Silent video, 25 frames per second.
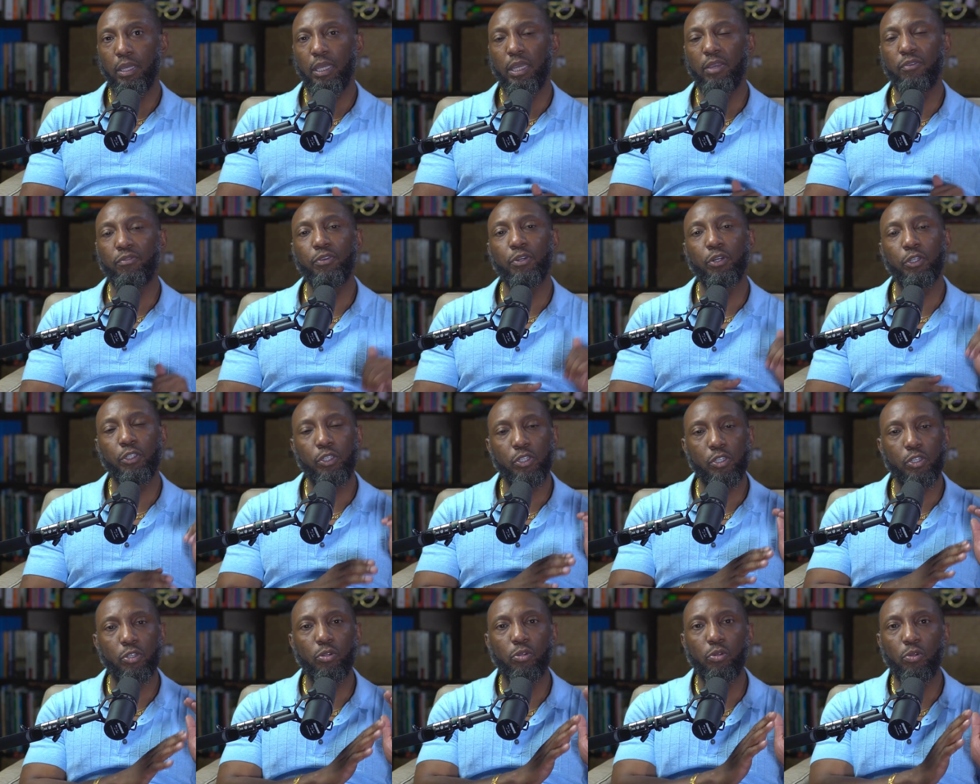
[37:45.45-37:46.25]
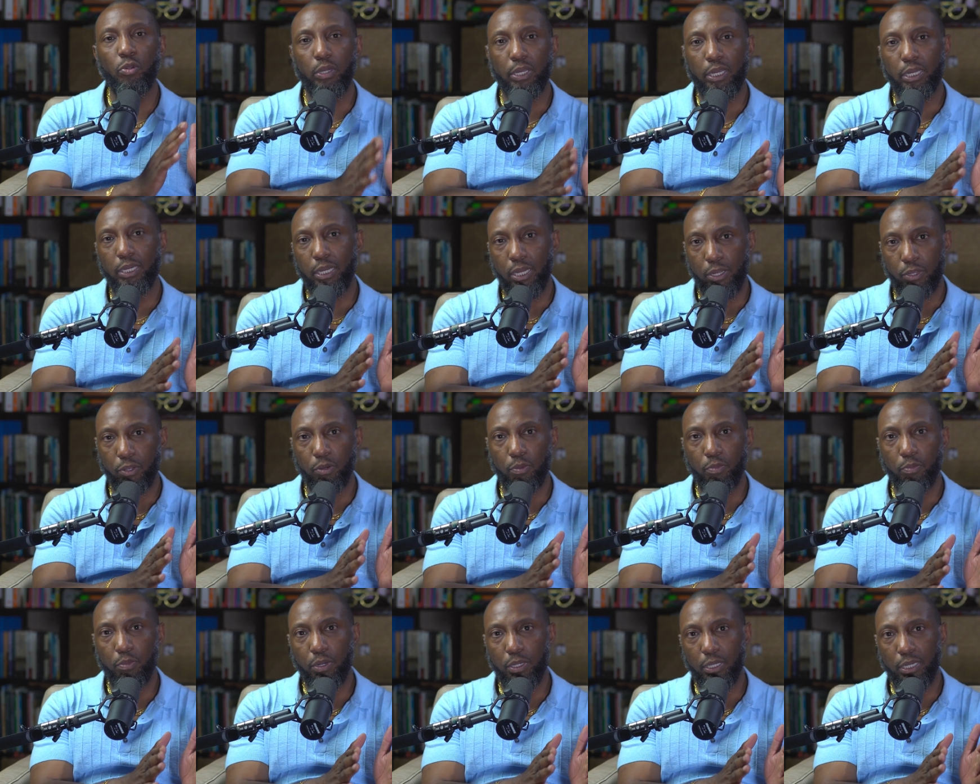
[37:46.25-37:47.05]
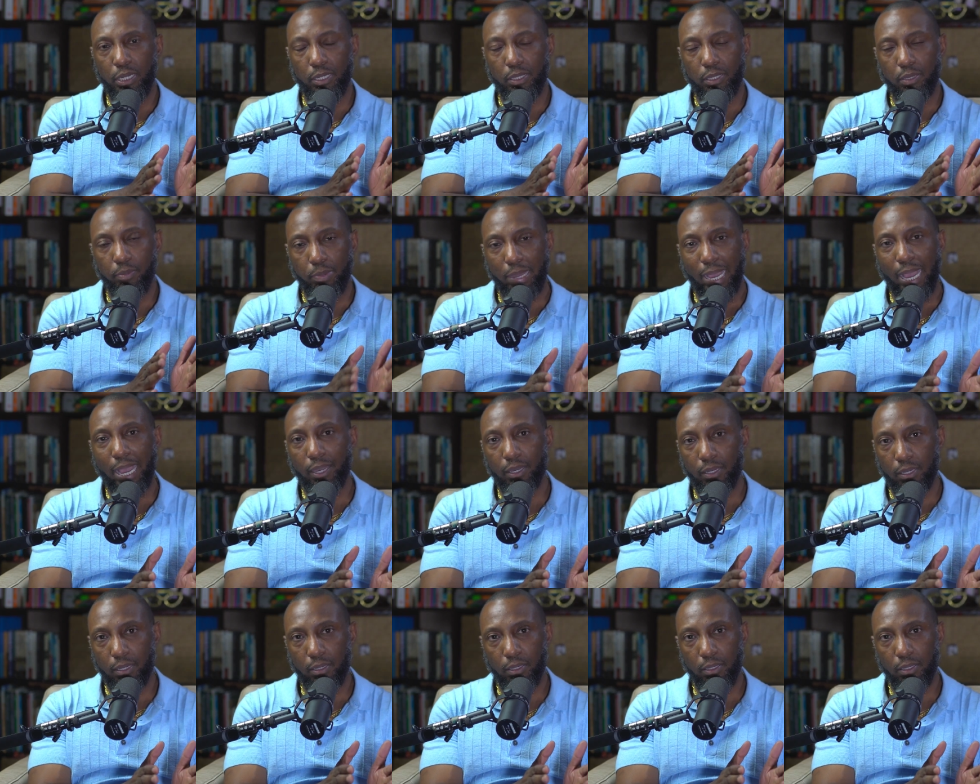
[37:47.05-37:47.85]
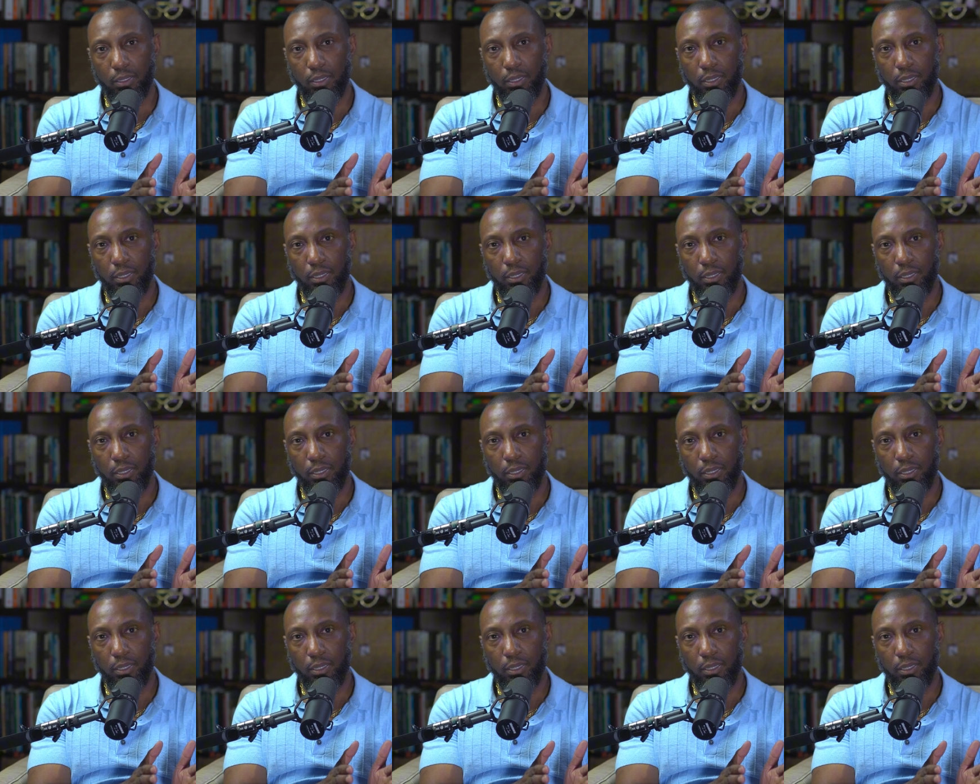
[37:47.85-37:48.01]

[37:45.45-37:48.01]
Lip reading: If you're just looking at your money in the bank,